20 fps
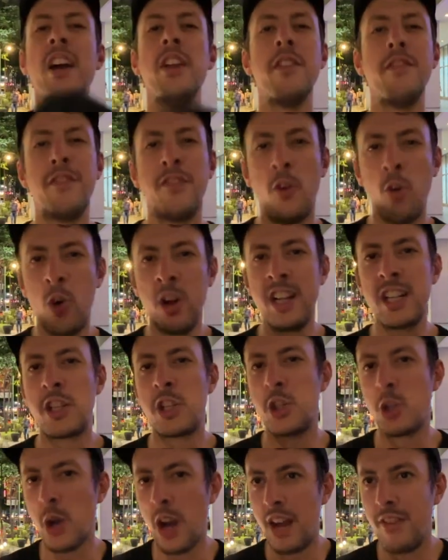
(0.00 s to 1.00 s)
and avoid
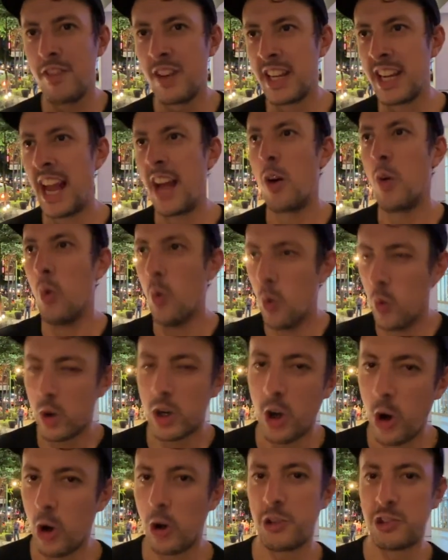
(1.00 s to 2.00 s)
traveling at all
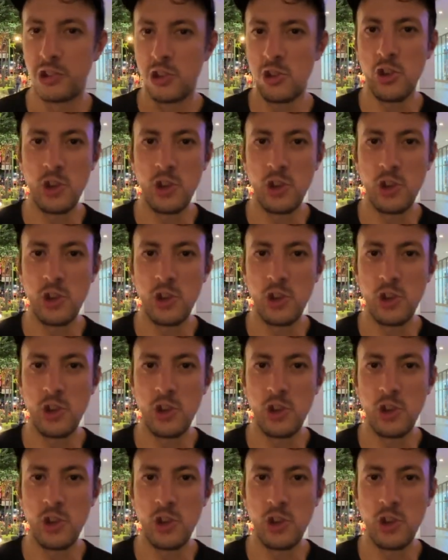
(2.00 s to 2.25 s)
costs